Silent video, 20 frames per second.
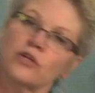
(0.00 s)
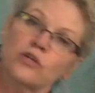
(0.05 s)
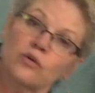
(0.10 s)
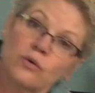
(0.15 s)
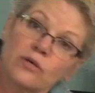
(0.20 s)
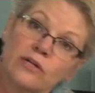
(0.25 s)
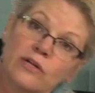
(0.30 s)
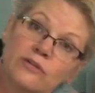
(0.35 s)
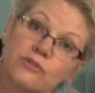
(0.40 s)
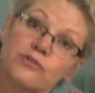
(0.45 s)
that you
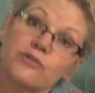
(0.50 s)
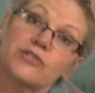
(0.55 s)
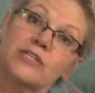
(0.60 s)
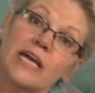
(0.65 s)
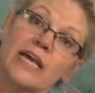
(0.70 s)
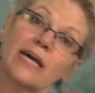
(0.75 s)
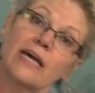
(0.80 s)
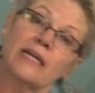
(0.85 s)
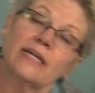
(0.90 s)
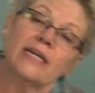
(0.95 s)
can
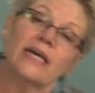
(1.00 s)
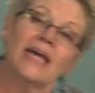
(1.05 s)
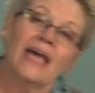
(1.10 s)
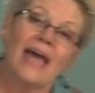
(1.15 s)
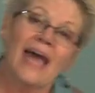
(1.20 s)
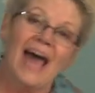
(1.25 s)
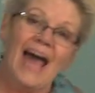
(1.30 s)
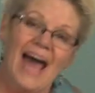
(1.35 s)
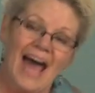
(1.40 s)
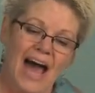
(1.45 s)
understand
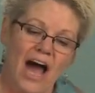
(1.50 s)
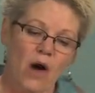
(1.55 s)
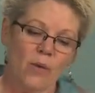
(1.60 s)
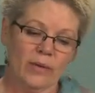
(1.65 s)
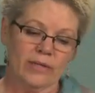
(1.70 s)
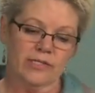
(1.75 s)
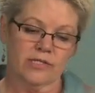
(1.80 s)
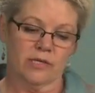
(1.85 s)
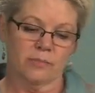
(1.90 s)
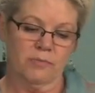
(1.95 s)
how
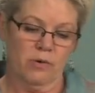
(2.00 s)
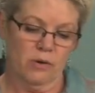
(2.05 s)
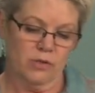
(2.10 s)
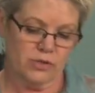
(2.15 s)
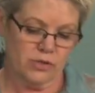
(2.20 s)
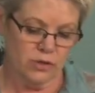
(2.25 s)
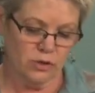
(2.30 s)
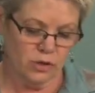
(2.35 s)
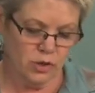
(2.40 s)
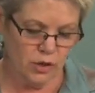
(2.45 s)
it's
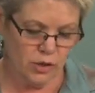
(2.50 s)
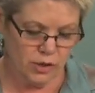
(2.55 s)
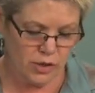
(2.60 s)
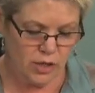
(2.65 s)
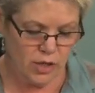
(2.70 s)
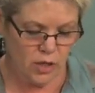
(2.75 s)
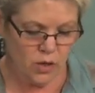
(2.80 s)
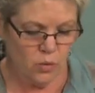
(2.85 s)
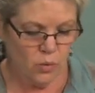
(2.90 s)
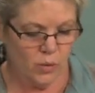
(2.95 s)
supposed to look
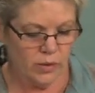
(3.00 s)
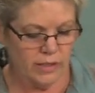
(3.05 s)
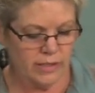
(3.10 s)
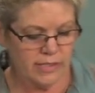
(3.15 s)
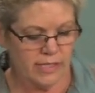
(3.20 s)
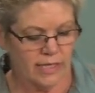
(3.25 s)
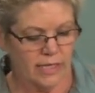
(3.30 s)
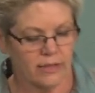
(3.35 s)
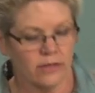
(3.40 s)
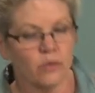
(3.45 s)
when
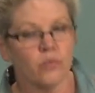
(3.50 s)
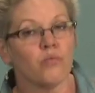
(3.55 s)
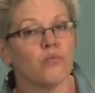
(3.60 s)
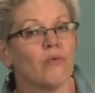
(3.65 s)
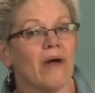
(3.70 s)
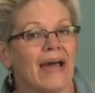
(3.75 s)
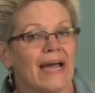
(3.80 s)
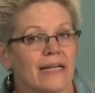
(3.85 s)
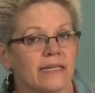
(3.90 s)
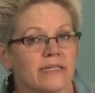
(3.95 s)
it's in the
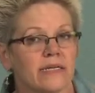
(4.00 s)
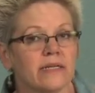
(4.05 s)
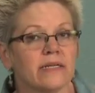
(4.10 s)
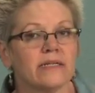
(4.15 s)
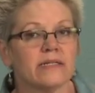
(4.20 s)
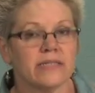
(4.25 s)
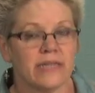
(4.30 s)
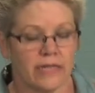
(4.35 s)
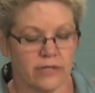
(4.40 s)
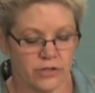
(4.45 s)
right
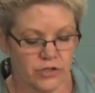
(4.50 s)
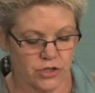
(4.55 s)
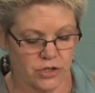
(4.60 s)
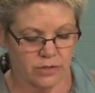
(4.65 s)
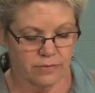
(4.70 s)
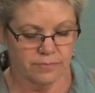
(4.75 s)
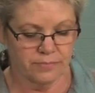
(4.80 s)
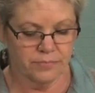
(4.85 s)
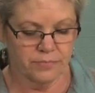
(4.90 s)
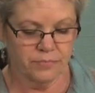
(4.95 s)

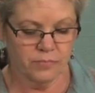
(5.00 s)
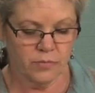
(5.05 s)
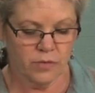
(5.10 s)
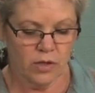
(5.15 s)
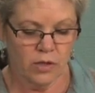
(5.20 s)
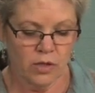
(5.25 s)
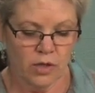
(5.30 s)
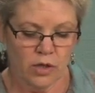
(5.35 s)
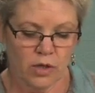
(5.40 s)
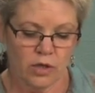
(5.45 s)
tension.
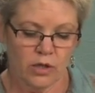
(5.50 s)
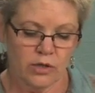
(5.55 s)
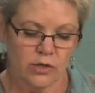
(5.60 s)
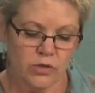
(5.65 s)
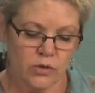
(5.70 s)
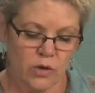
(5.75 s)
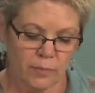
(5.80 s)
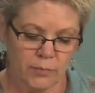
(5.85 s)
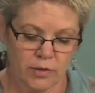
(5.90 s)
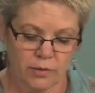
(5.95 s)

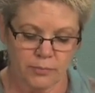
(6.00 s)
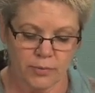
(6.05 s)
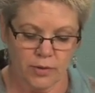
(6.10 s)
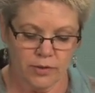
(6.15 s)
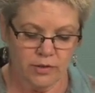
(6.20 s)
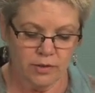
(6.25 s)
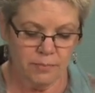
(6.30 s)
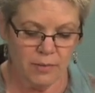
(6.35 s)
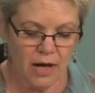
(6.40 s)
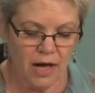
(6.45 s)
So I'm going to
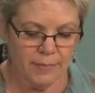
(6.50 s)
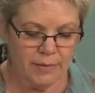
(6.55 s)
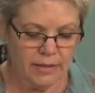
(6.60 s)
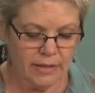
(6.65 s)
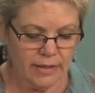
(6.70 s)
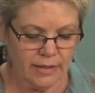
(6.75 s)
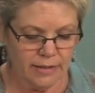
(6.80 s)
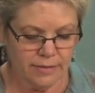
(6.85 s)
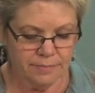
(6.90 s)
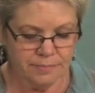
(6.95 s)
put the bobbin
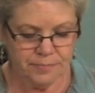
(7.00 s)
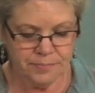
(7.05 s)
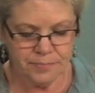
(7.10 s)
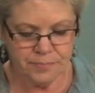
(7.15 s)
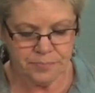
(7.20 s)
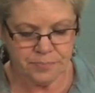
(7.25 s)
in